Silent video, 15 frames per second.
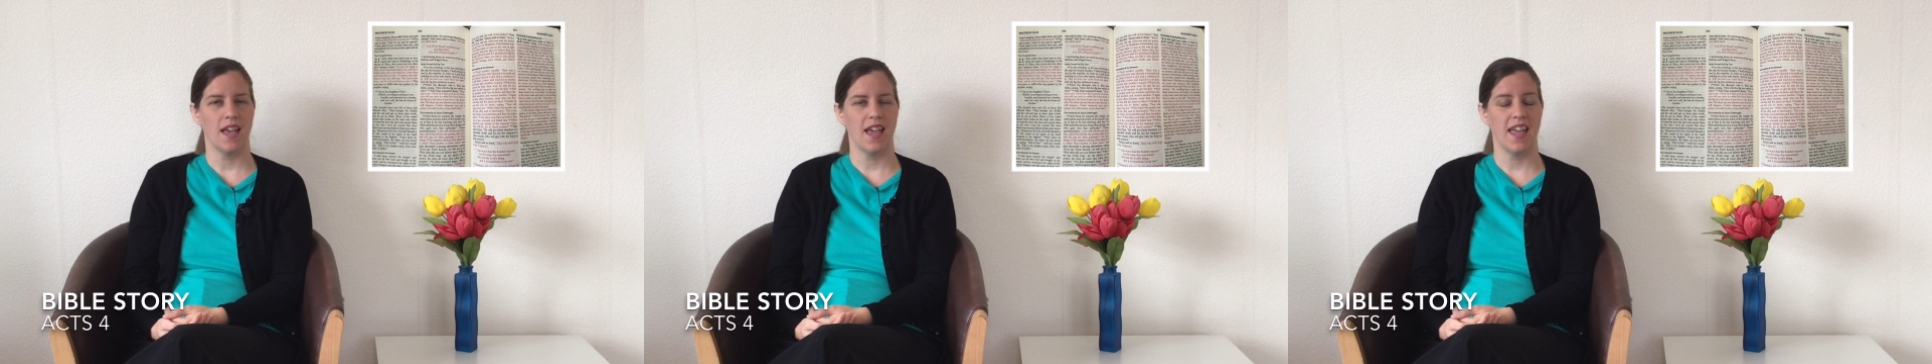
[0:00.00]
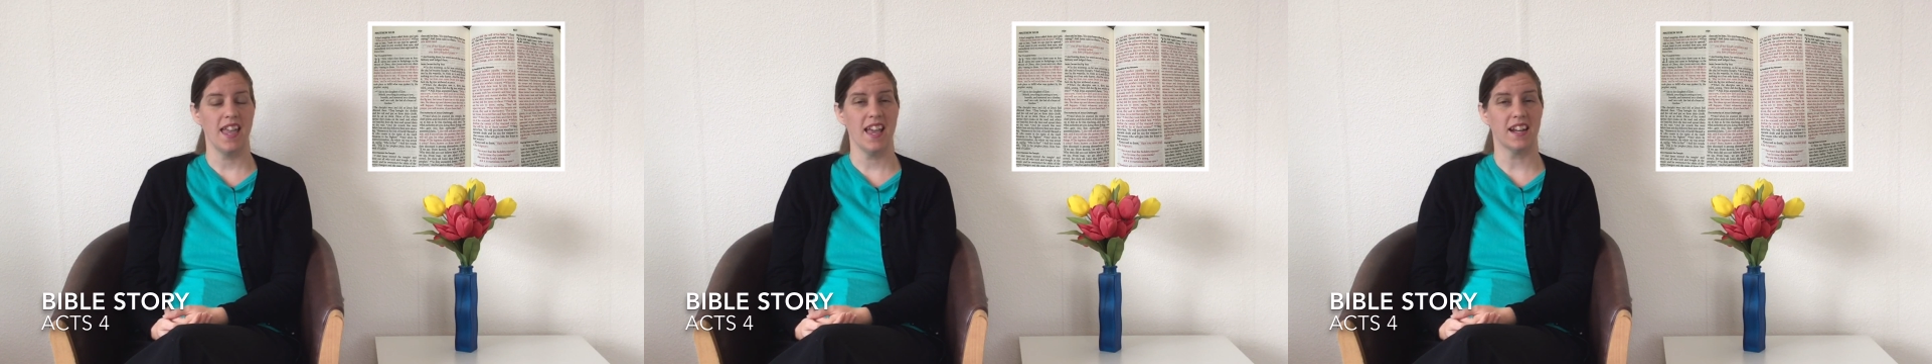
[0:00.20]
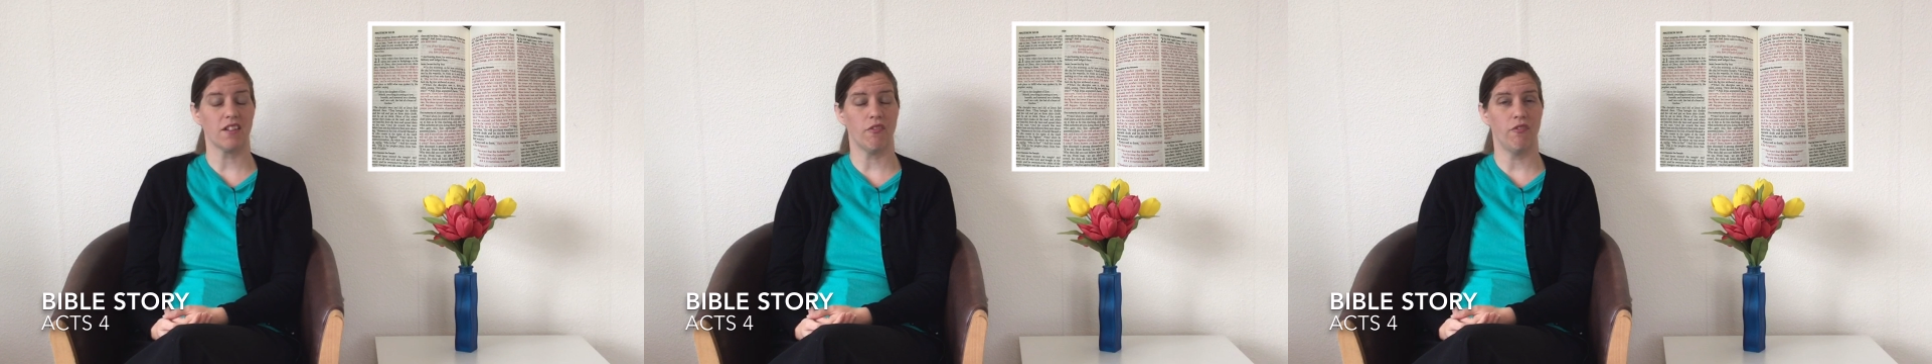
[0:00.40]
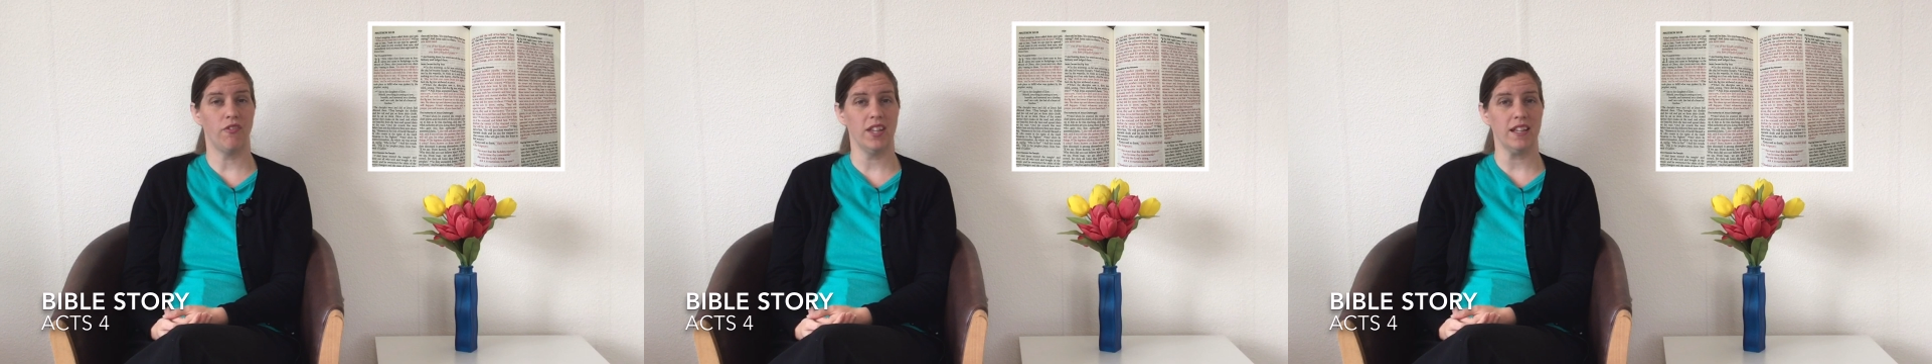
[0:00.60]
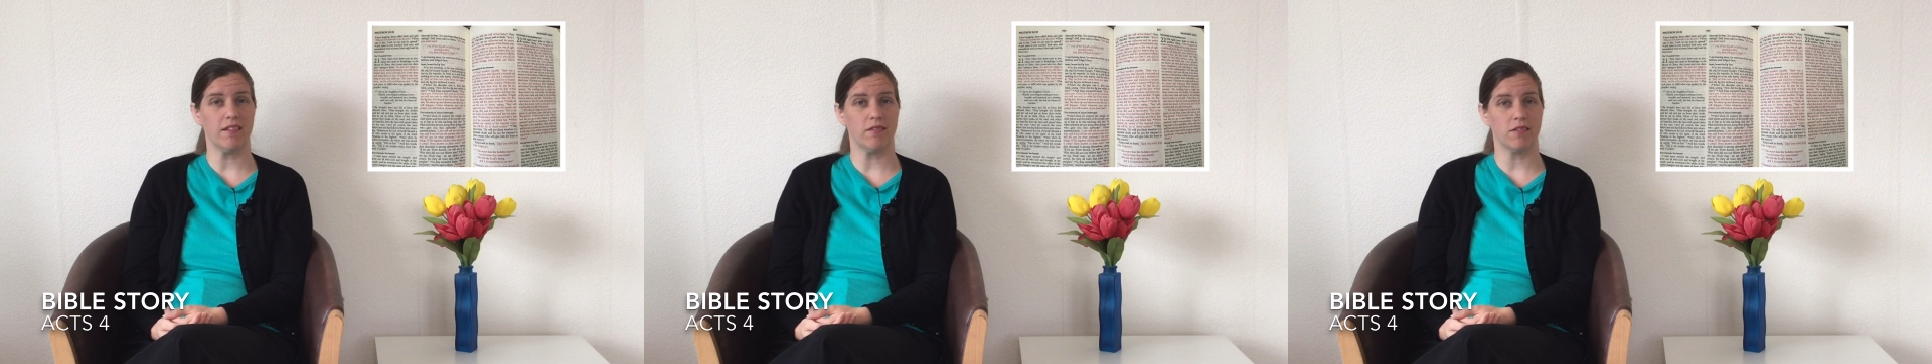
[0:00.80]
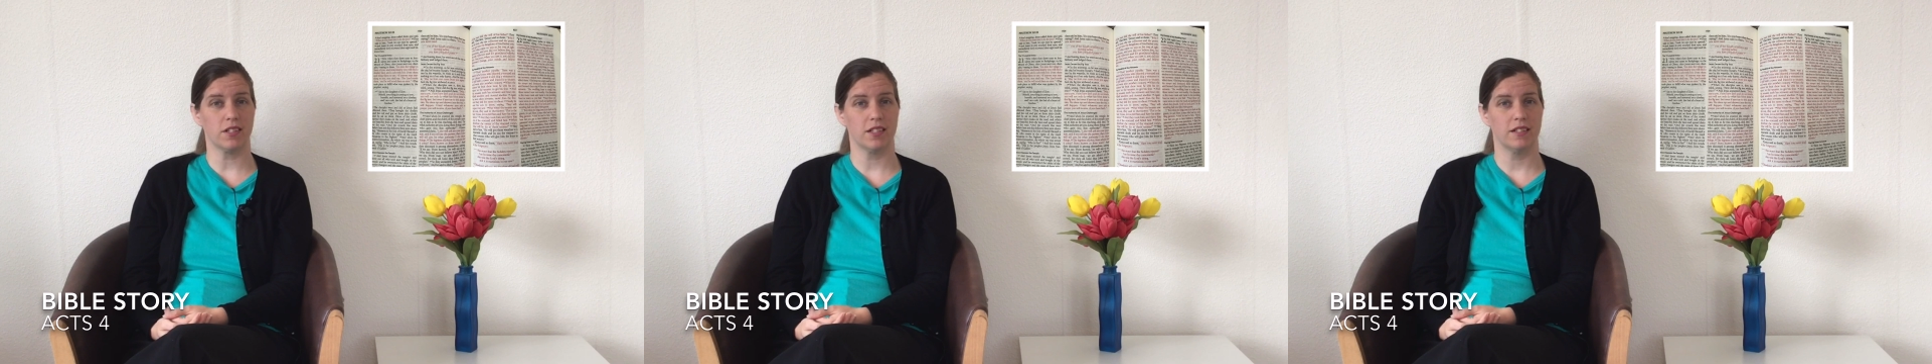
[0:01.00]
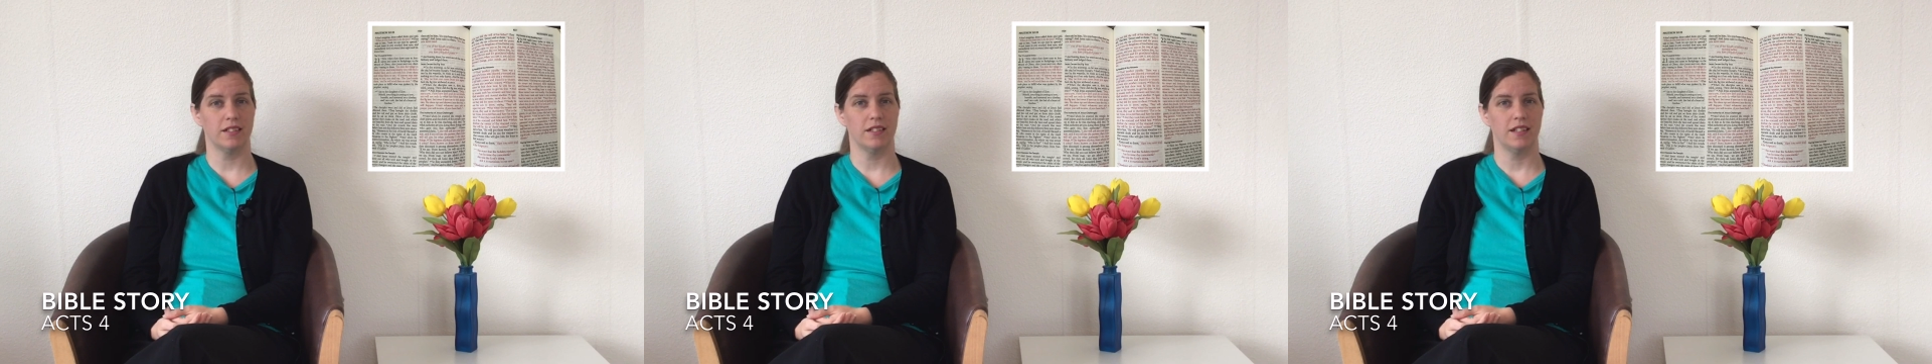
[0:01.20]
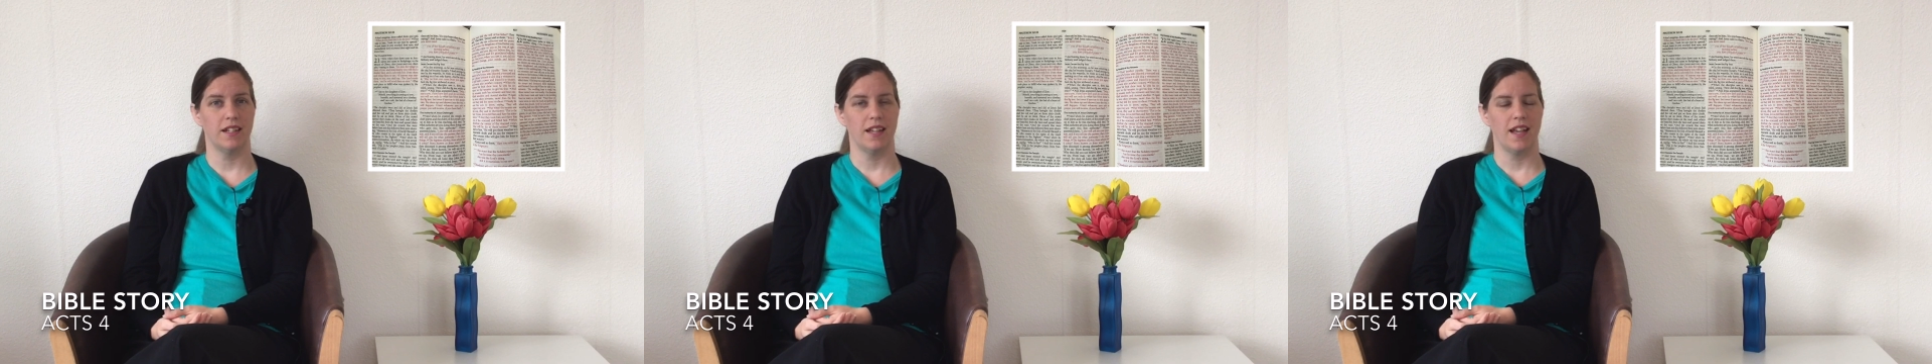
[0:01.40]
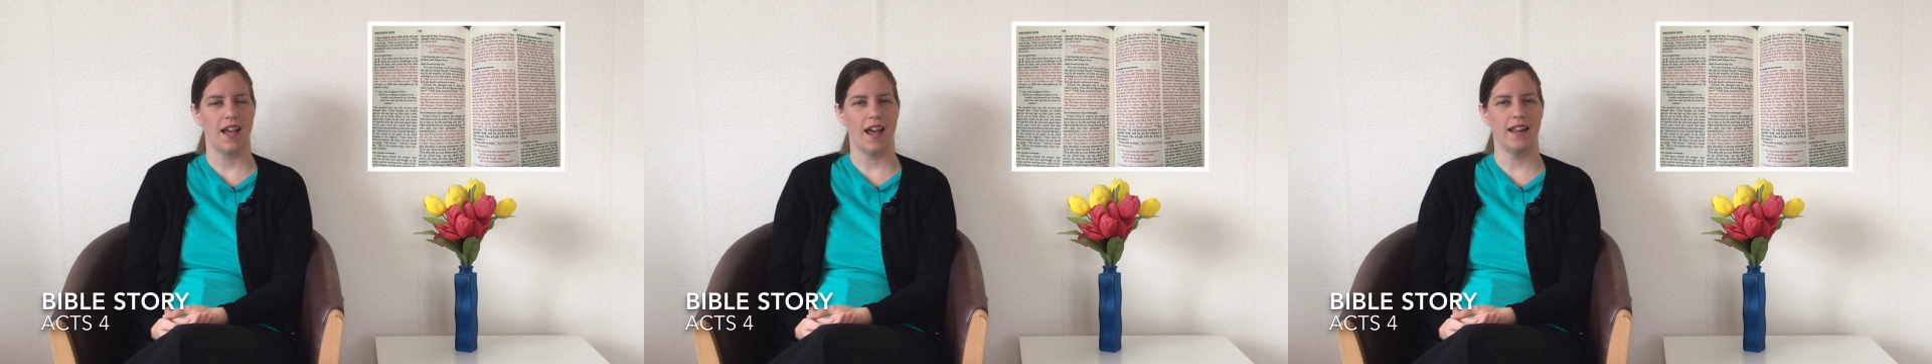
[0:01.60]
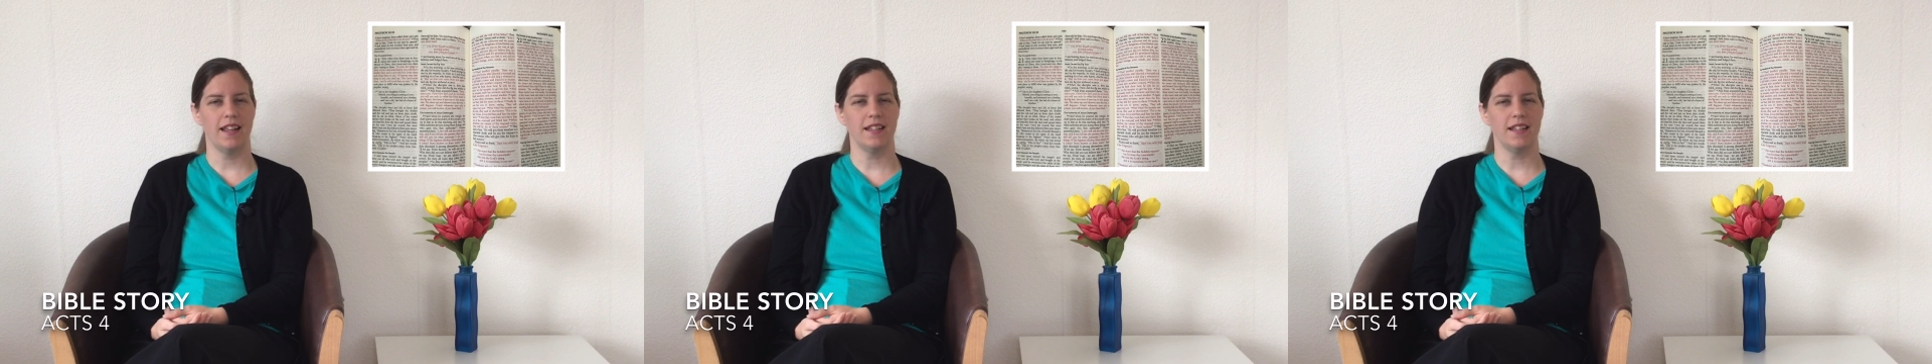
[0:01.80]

He had a field and